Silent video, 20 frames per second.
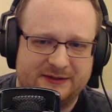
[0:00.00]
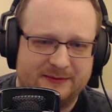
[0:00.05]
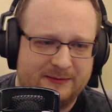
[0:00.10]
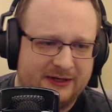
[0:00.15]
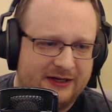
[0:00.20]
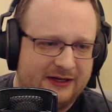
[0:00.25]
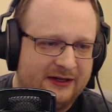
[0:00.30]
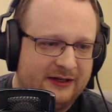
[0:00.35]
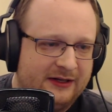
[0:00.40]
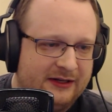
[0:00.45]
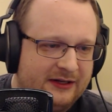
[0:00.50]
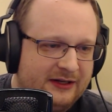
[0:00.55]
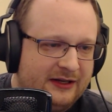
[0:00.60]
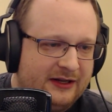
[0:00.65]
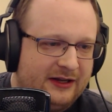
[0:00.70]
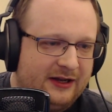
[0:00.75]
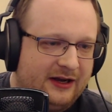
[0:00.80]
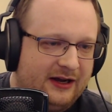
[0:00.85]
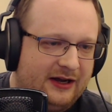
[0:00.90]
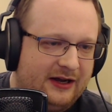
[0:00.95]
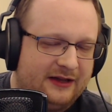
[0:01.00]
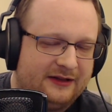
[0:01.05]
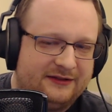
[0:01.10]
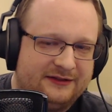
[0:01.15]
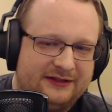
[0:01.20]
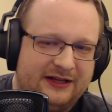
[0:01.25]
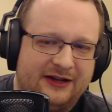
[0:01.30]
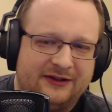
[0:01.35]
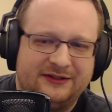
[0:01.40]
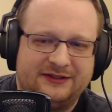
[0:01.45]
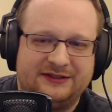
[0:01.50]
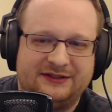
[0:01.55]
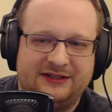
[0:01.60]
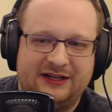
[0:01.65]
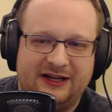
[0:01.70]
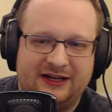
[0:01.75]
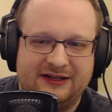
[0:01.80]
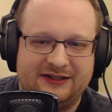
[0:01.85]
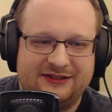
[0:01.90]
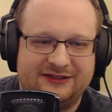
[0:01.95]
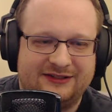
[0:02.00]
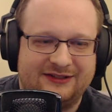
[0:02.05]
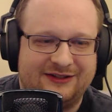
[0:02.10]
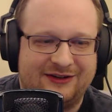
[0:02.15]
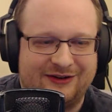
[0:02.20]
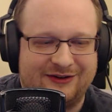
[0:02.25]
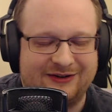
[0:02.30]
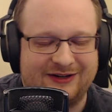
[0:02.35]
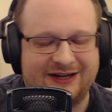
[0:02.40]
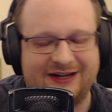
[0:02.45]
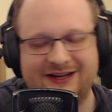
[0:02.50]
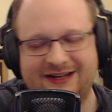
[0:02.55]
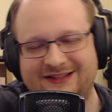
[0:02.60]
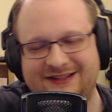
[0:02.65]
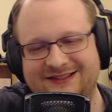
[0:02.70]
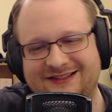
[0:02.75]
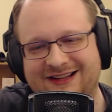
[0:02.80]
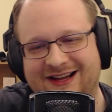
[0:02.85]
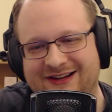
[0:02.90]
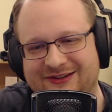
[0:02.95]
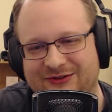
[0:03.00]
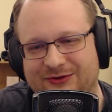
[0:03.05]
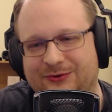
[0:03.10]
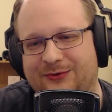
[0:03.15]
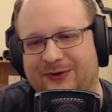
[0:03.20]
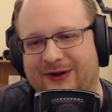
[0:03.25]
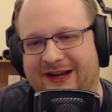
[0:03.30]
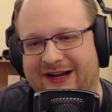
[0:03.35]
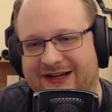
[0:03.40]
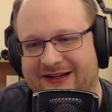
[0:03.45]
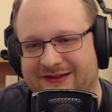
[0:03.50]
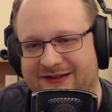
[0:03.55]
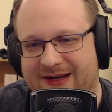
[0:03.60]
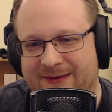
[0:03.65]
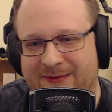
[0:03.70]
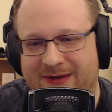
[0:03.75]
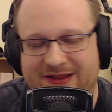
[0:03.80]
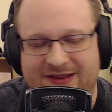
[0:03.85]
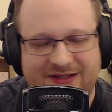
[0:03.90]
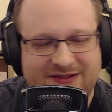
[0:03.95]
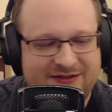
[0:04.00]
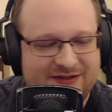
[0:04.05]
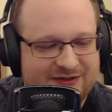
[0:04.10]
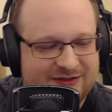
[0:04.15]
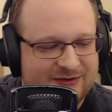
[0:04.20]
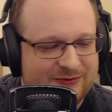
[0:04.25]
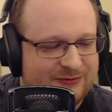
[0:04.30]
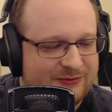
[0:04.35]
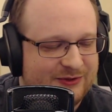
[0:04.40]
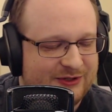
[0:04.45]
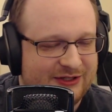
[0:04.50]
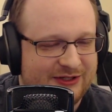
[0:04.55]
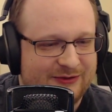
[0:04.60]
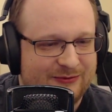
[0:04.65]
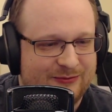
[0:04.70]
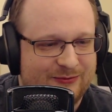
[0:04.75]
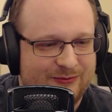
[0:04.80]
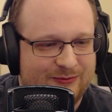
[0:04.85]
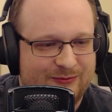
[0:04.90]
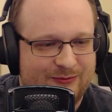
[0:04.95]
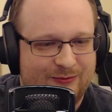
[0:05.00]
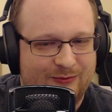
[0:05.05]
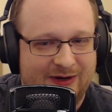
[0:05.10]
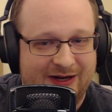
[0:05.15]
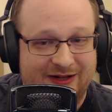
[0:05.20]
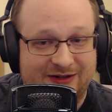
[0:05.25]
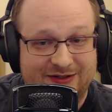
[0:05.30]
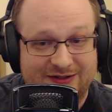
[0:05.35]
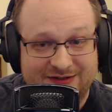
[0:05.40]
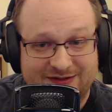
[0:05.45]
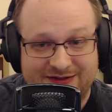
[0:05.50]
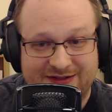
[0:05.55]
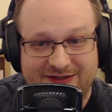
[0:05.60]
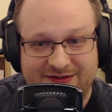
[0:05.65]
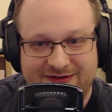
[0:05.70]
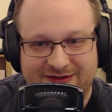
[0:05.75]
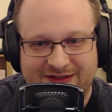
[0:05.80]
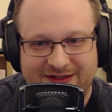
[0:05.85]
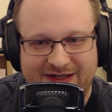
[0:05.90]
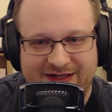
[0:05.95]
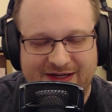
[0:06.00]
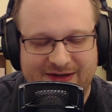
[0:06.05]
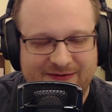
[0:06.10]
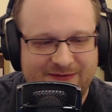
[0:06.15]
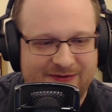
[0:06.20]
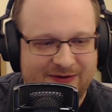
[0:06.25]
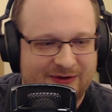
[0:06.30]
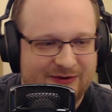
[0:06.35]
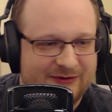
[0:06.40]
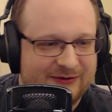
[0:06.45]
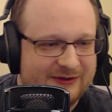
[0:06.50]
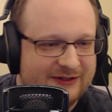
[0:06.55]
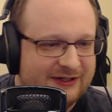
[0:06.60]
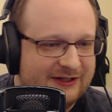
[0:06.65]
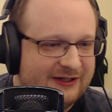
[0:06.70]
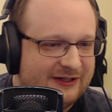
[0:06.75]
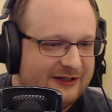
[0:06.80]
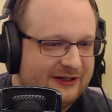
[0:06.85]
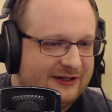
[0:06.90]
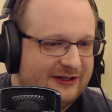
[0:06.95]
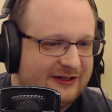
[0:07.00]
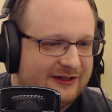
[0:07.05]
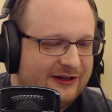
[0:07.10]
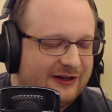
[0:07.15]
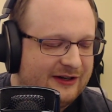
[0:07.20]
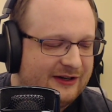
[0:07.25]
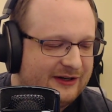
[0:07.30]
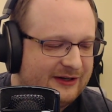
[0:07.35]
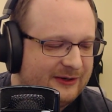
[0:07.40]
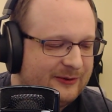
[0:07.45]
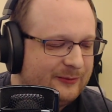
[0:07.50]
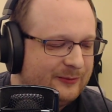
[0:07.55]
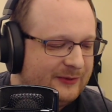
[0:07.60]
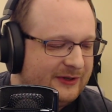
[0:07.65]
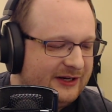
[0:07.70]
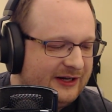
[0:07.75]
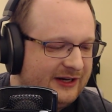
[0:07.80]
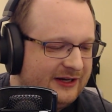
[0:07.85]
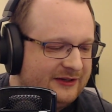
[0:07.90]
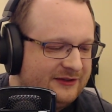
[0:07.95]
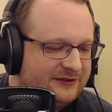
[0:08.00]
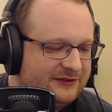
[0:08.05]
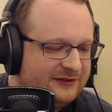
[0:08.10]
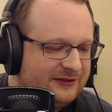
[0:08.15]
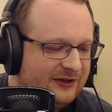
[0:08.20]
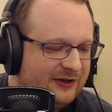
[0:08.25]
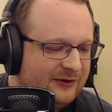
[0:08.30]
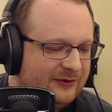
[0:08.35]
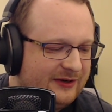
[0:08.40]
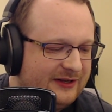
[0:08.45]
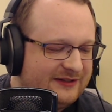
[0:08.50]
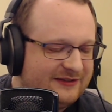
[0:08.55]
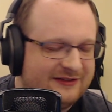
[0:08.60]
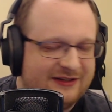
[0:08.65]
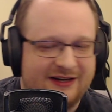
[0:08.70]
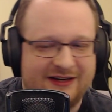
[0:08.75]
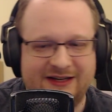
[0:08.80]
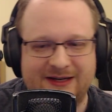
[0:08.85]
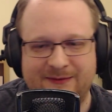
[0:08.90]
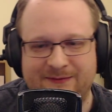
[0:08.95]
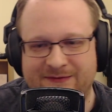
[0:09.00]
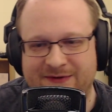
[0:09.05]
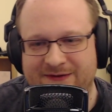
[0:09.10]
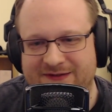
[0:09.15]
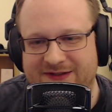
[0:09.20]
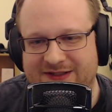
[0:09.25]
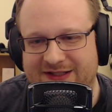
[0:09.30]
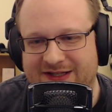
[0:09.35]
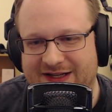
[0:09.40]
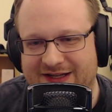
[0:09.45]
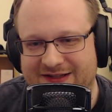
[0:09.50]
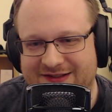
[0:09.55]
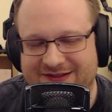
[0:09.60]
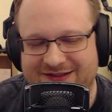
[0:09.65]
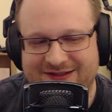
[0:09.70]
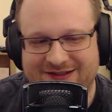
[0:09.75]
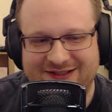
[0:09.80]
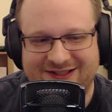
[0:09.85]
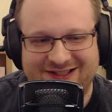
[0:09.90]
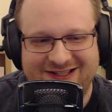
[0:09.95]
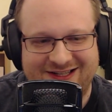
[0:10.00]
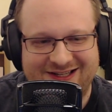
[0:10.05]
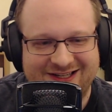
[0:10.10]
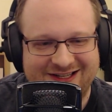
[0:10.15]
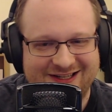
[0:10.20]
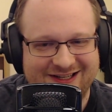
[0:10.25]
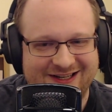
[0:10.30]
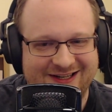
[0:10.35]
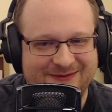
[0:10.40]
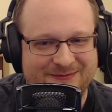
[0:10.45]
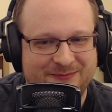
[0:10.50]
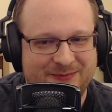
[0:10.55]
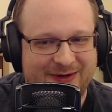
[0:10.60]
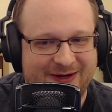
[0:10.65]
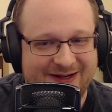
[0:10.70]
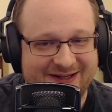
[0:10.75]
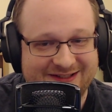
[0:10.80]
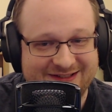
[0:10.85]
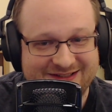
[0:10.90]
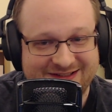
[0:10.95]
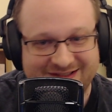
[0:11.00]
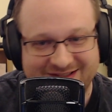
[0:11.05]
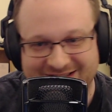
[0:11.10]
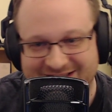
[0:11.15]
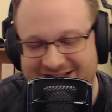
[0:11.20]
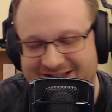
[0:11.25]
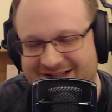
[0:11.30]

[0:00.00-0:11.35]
to me. Uh, soundstage, all right, it's not great. I mean, this is a really well-sealing headphone. Um, and so it's not an M fifty X, but